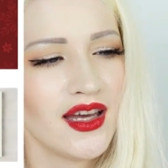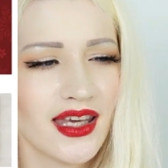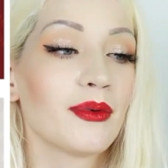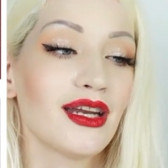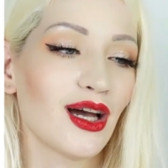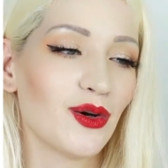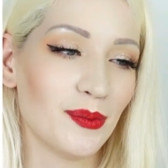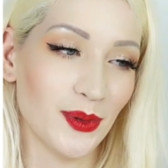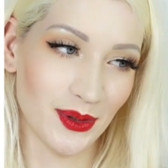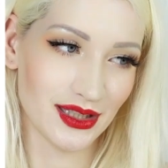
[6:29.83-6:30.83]
I'm gonna go
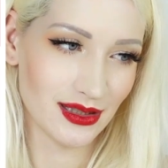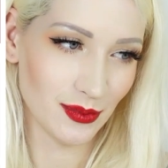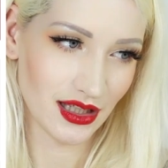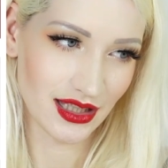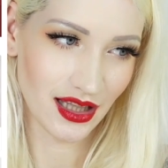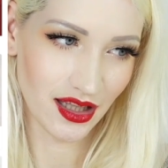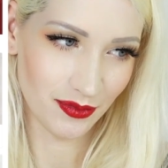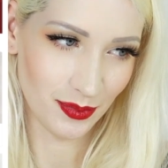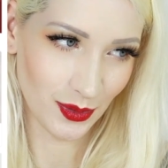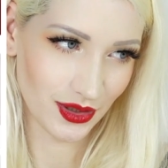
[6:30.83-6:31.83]
with books because I
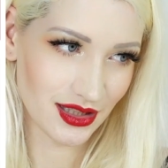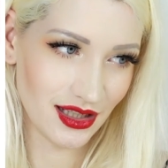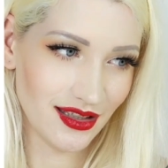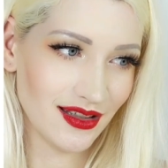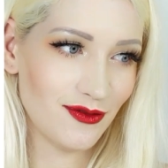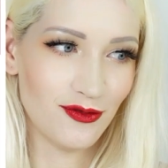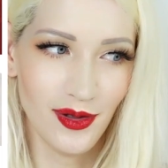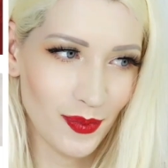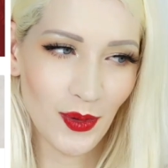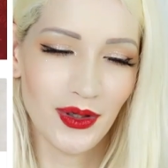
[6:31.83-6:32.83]
love books, and
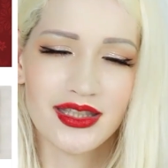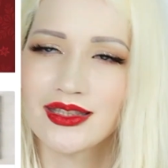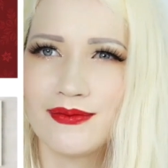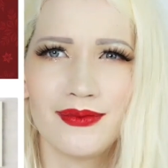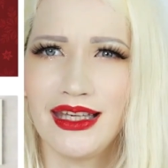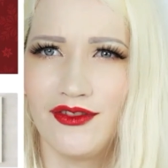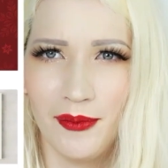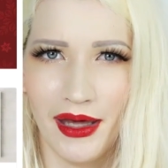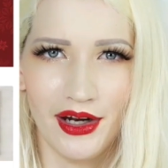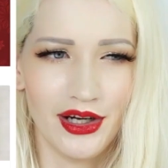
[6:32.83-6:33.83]
free books,
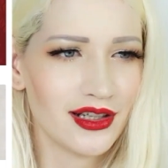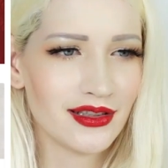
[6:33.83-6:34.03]
even better.